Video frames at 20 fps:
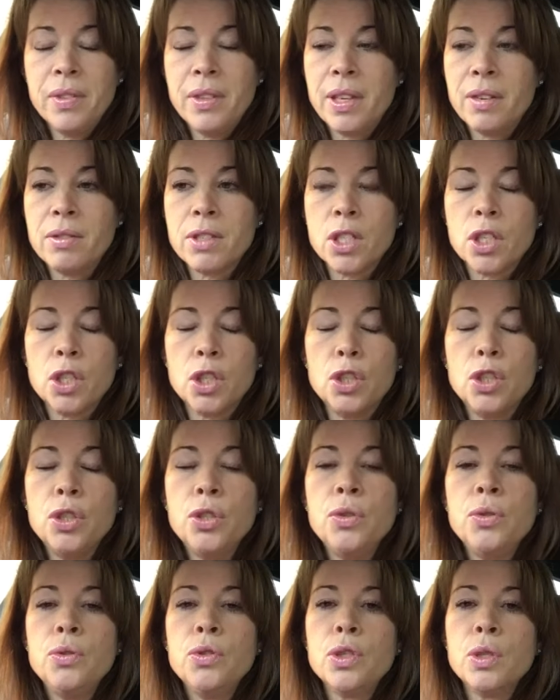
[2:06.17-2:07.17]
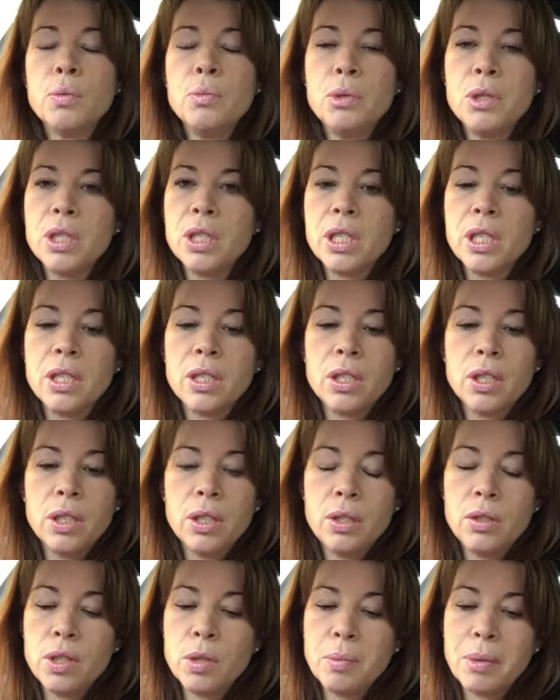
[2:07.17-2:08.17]
There is a huge community and a
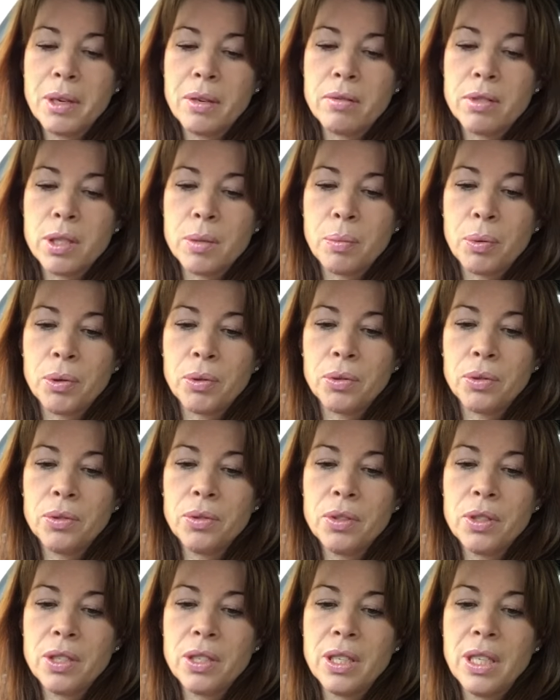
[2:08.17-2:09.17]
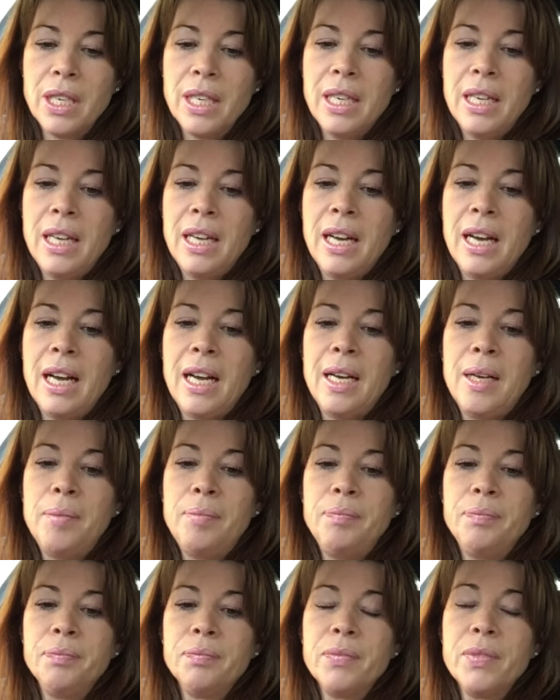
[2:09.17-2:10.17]
huge amount of support.
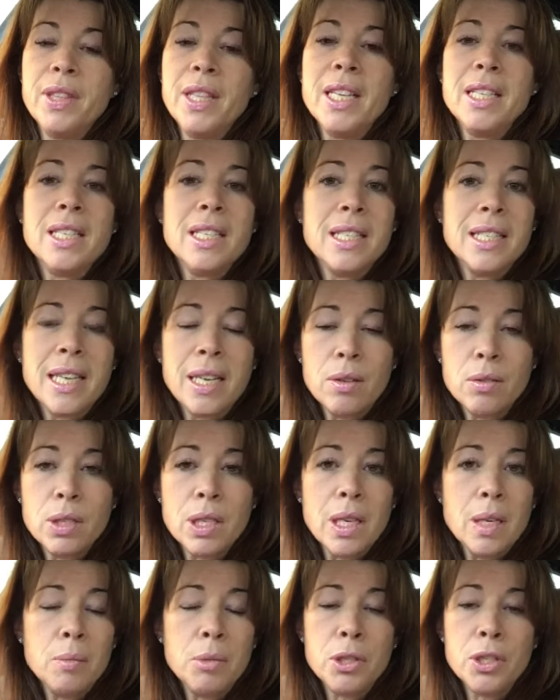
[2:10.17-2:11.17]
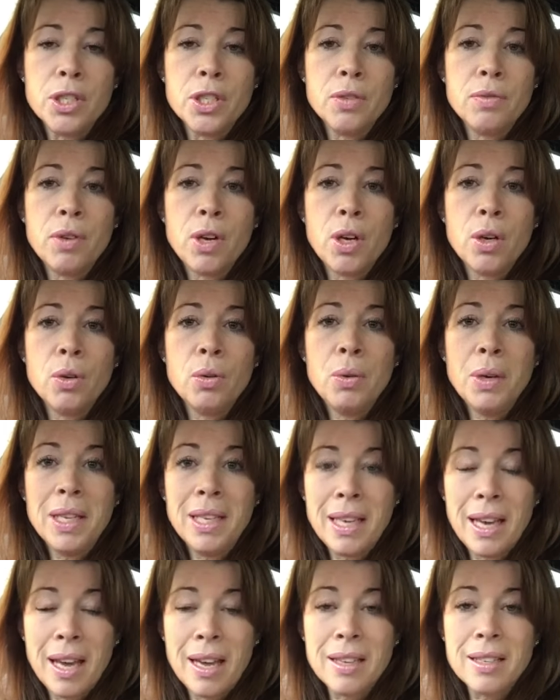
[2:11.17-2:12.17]
There's a sales element to the role,
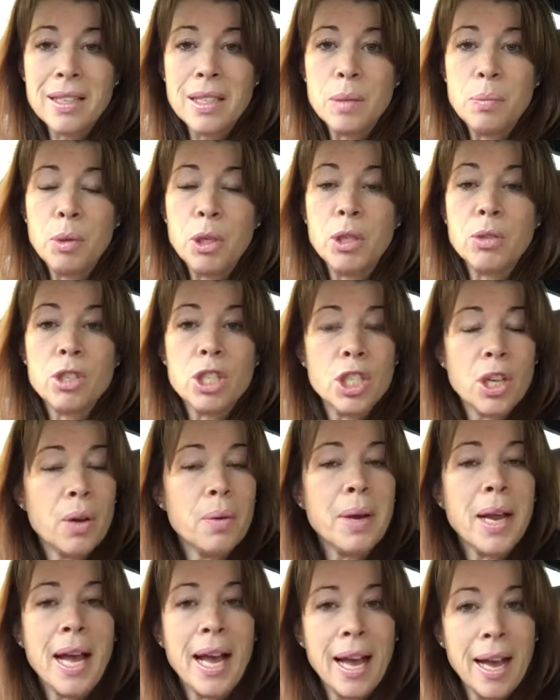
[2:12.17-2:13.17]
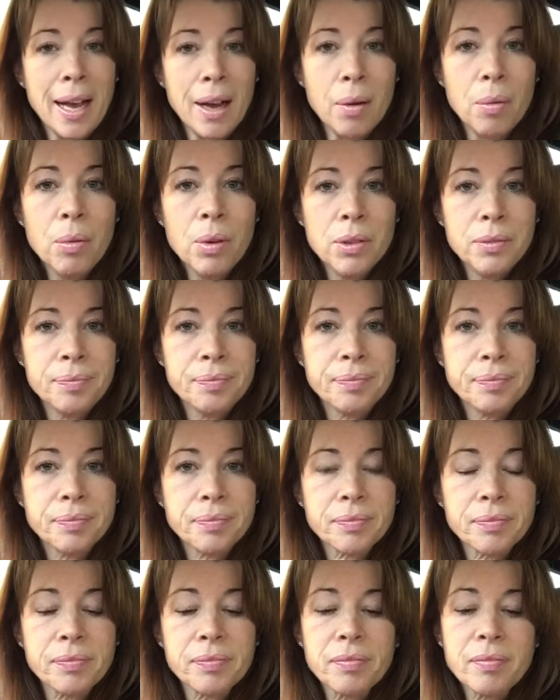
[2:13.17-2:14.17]
yes, but you're shown how.
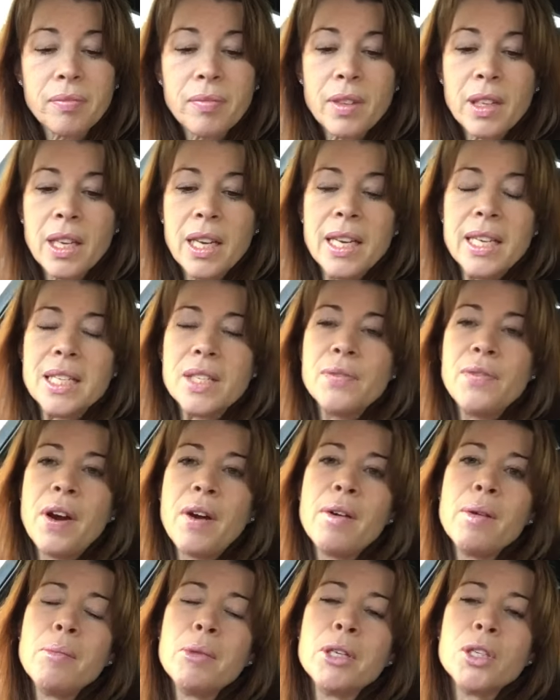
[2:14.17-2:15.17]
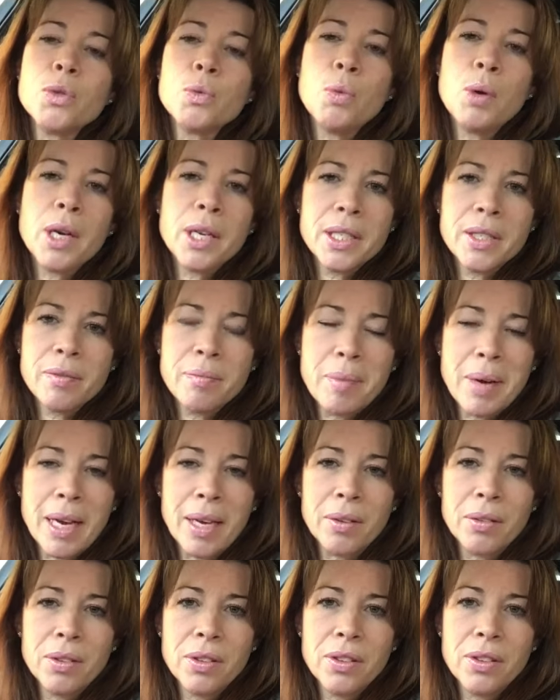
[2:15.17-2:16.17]
And it's very much word of
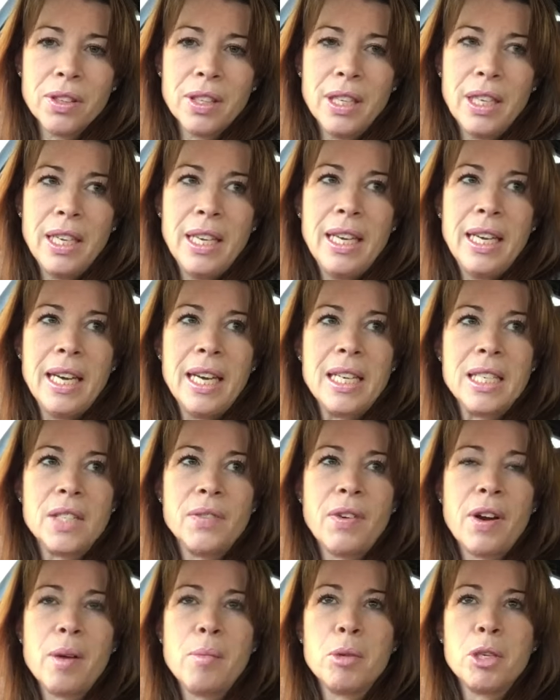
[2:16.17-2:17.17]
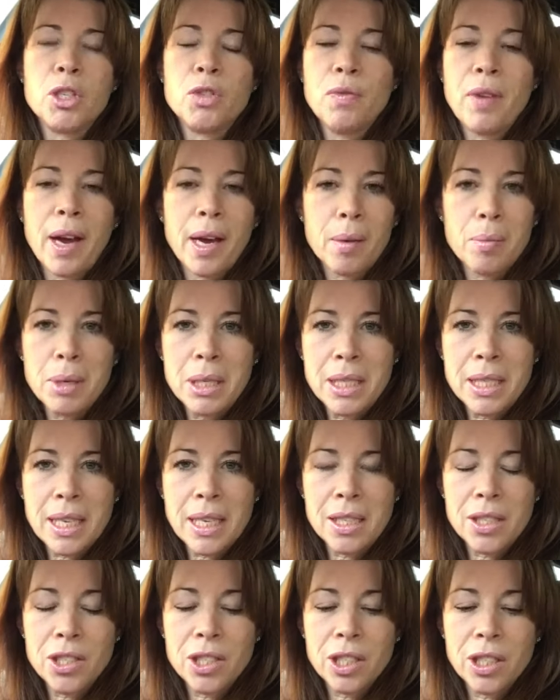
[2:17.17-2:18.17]
mouth, it's very much
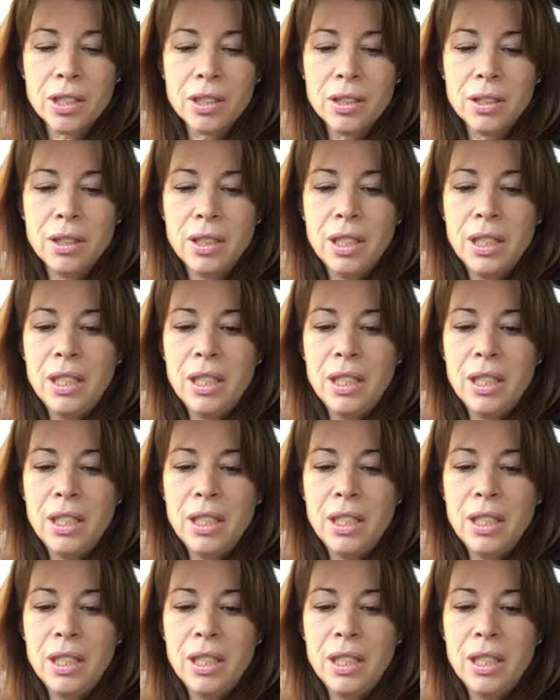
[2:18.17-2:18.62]
recommendation.